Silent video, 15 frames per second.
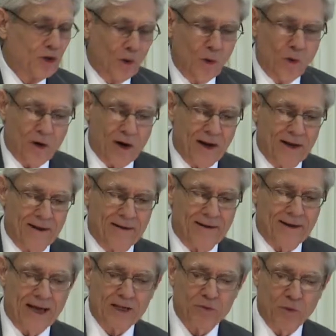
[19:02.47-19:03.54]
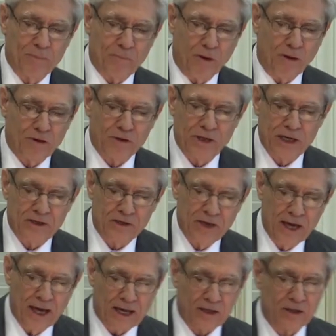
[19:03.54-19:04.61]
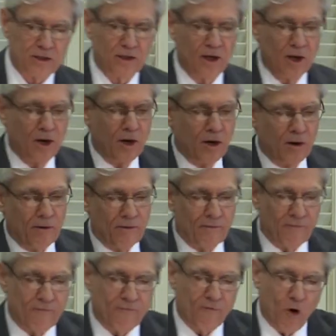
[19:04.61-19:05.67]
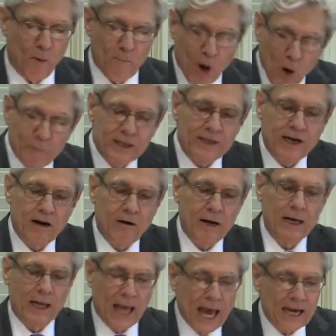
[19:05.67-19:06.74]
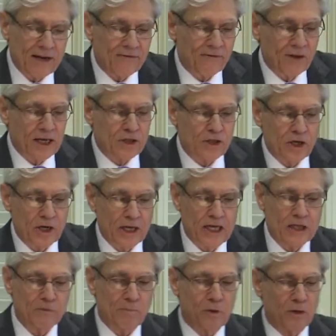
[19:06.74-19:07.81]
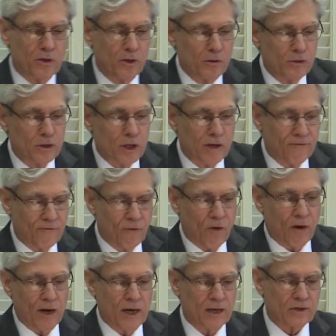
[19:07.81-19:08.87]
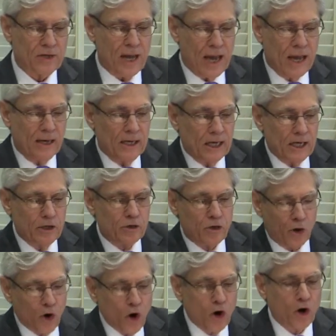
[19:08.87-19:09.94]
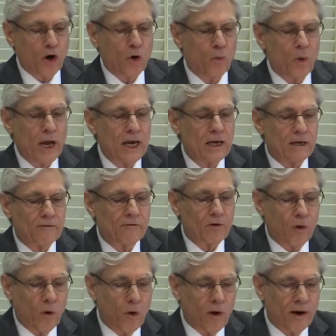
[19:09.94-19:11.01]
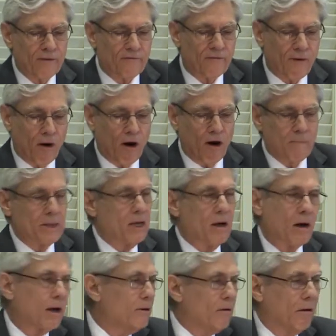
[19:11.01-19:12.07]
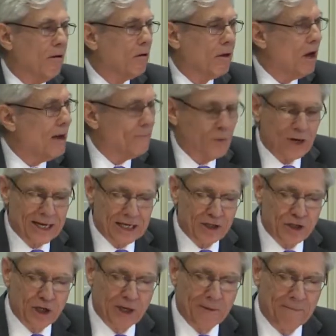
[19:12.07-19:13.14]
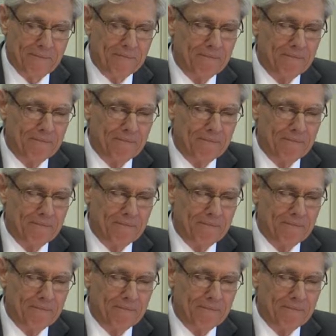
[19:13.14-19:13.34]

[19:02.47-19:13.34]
glory. That's what Paul says next. For momentary light affliction is producing for us an eternal weight of glory far beyond all comprehension,